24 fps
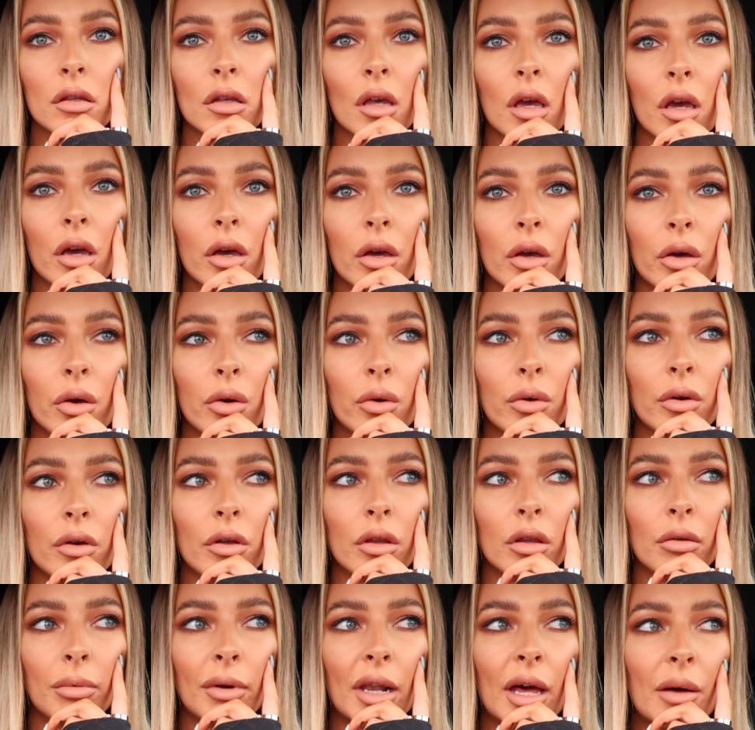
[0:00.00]
So
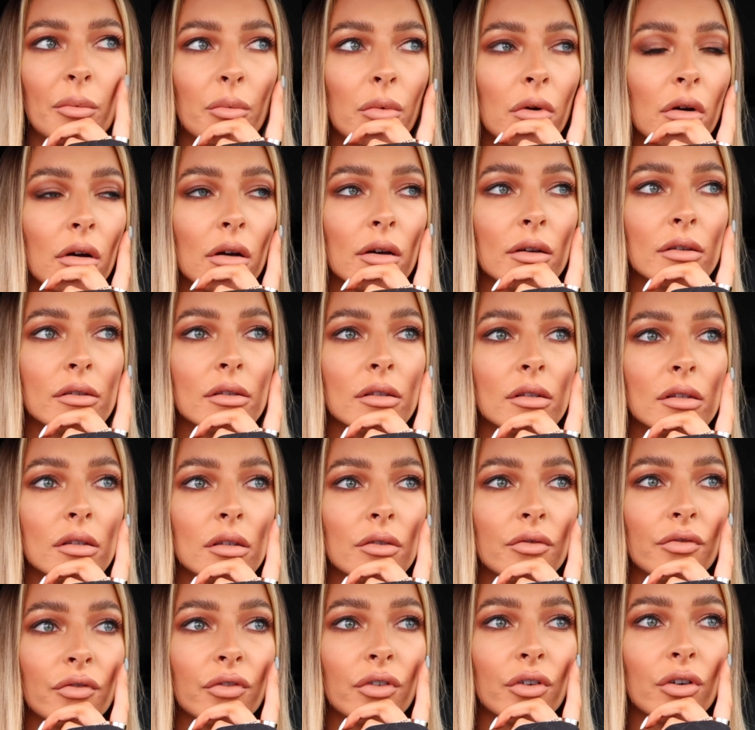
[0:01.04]
the plan was
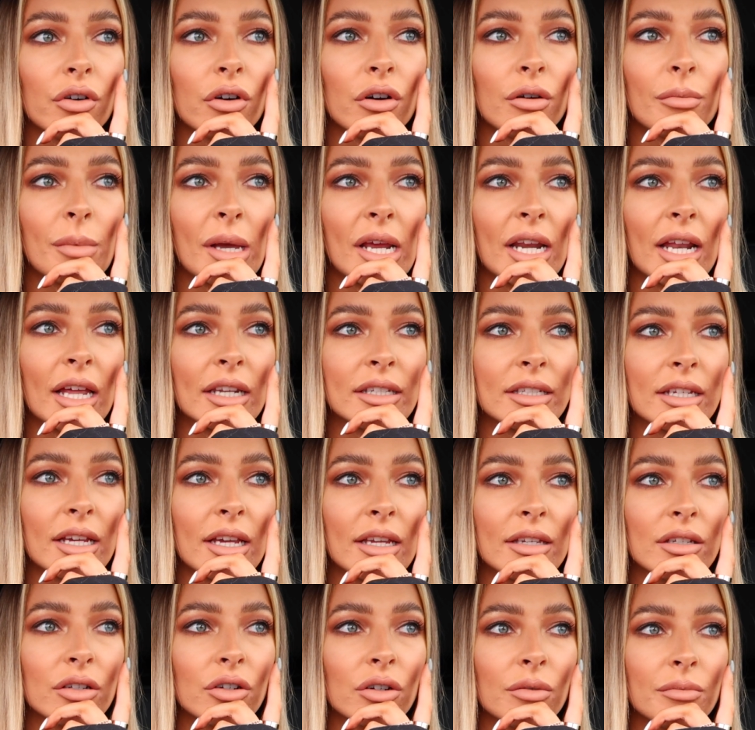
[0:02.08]
for me and
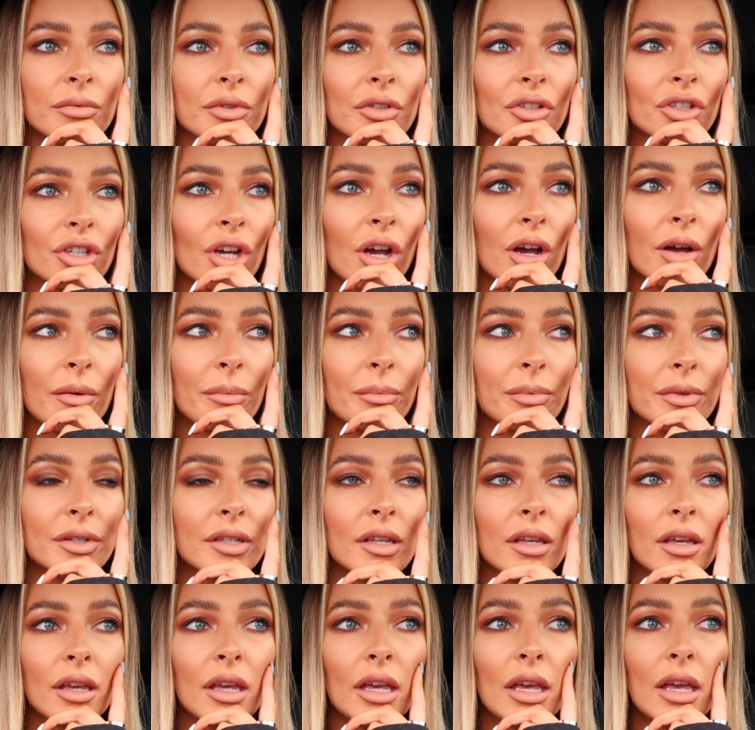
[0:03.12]
Andy to come to the shops.